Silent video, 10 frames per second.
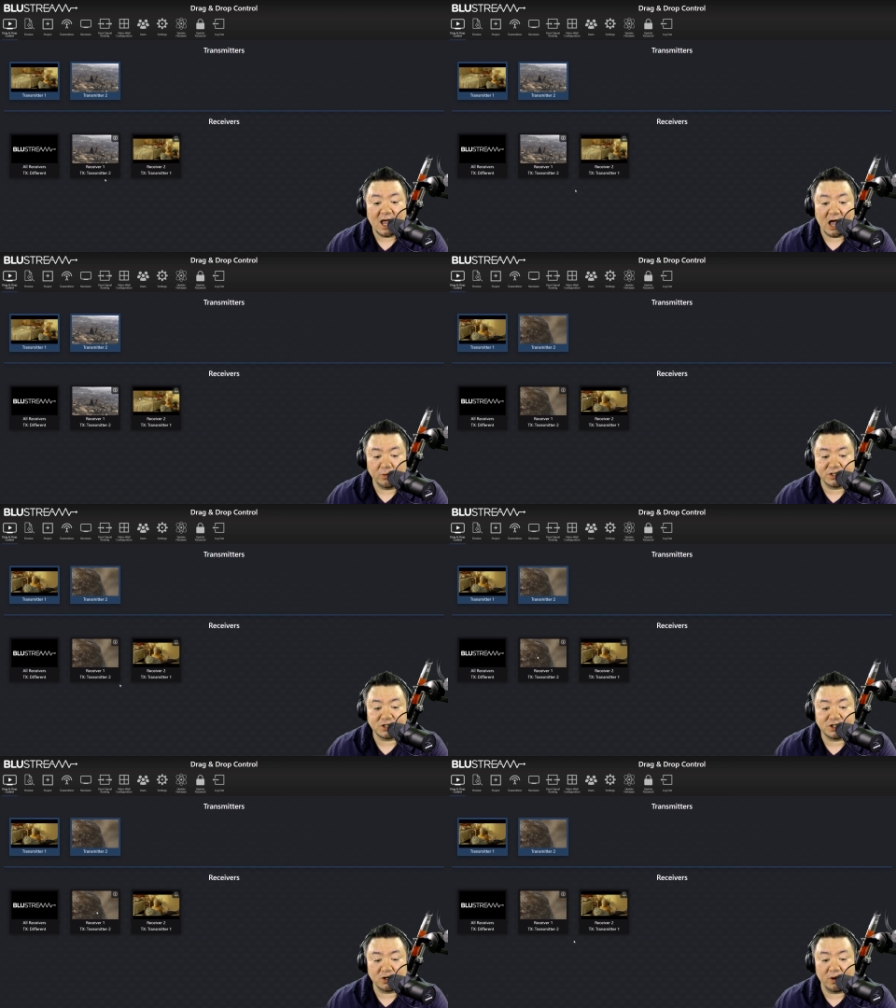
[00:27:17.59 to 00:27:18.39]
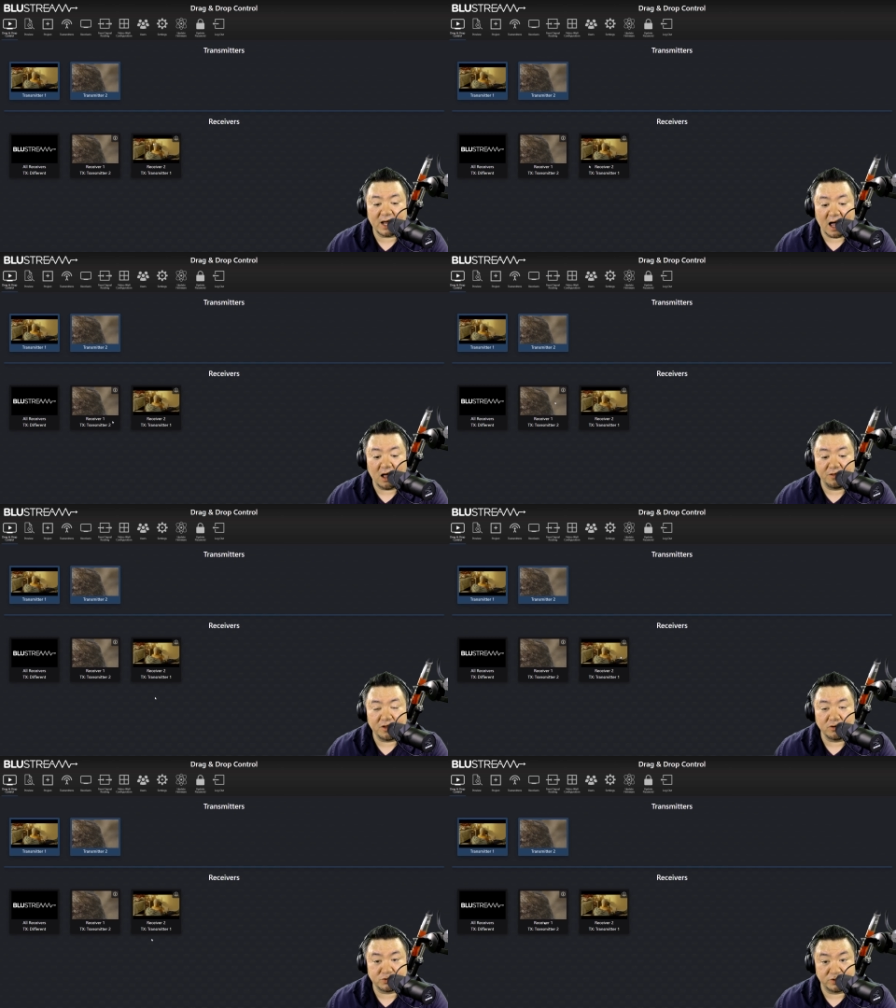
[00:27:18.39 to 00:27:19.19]
and what's showing on
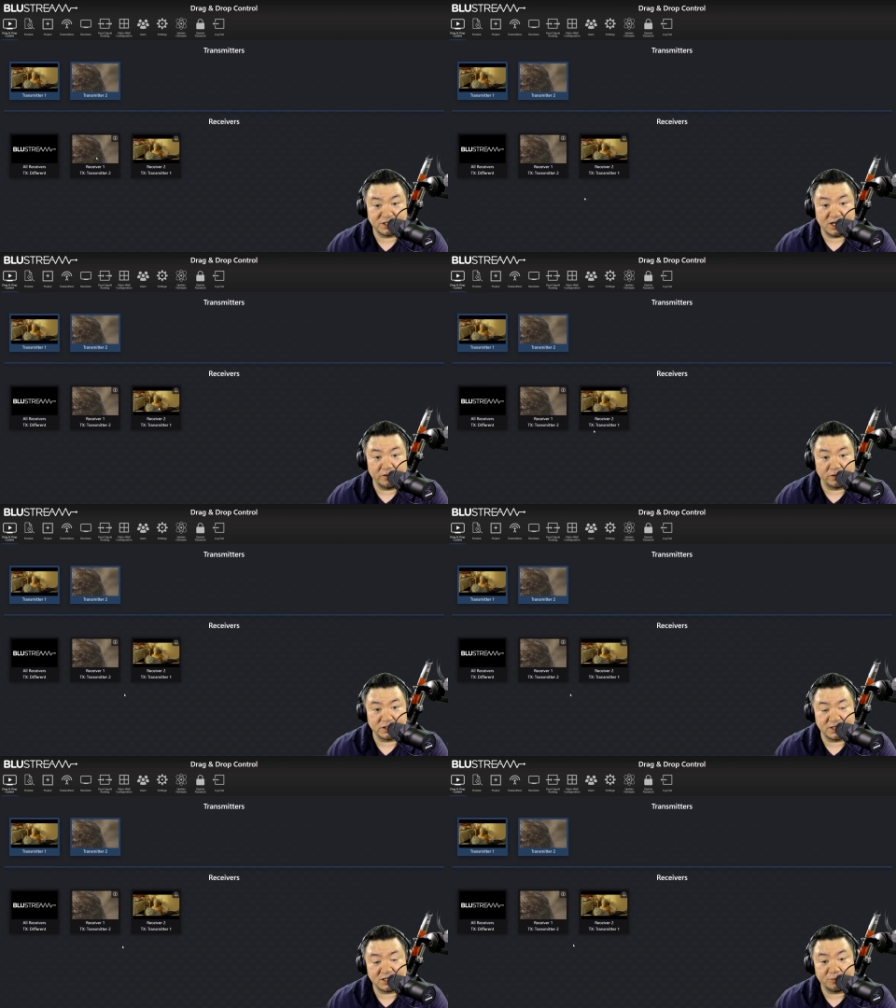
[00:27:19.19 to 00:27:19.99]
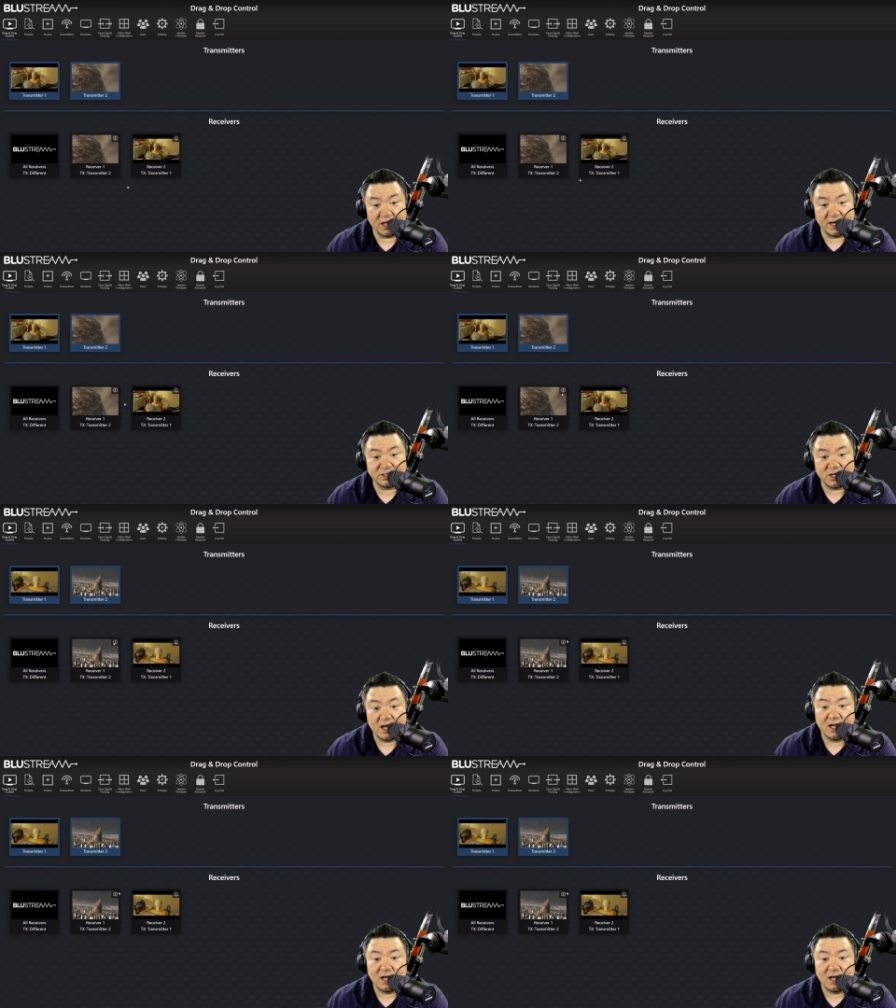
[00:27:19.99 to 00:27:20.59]
those receivers displays.